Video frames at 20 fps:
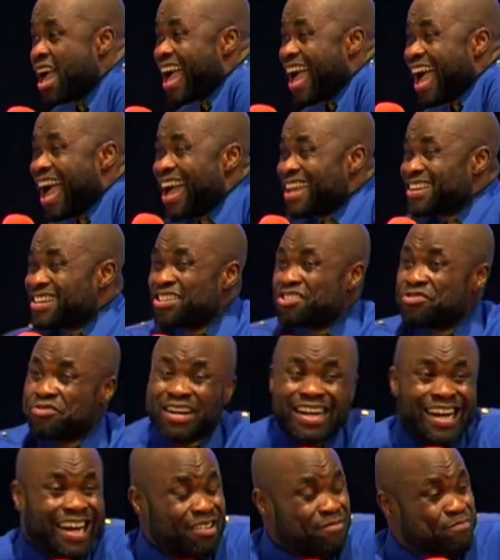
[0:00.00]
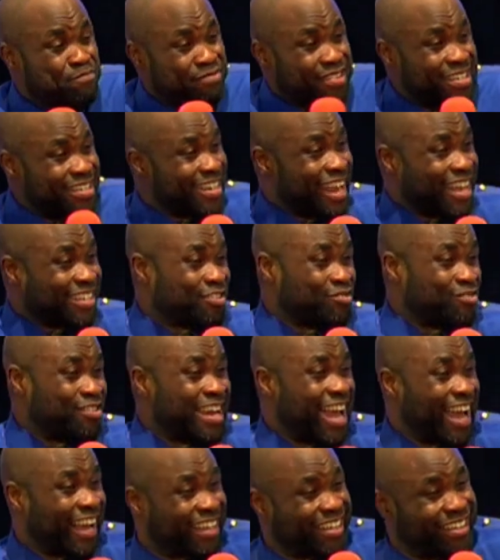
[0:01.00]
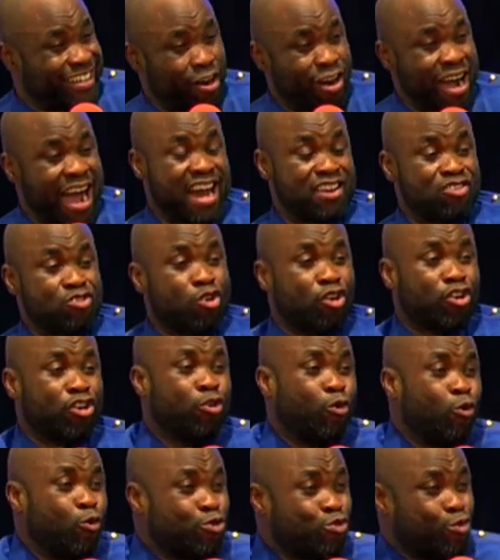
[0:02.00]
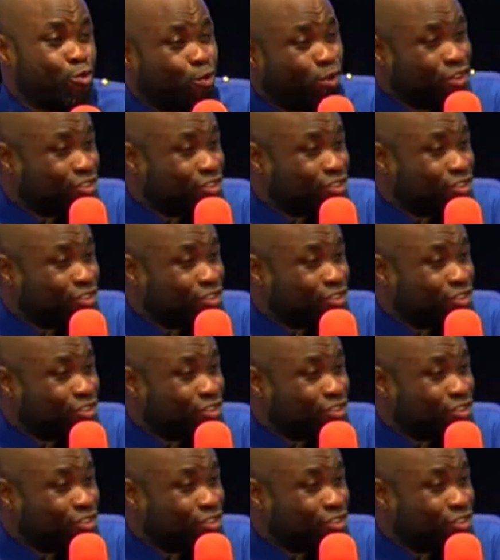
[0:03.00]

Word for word: And you can preach as you like, annoy who you want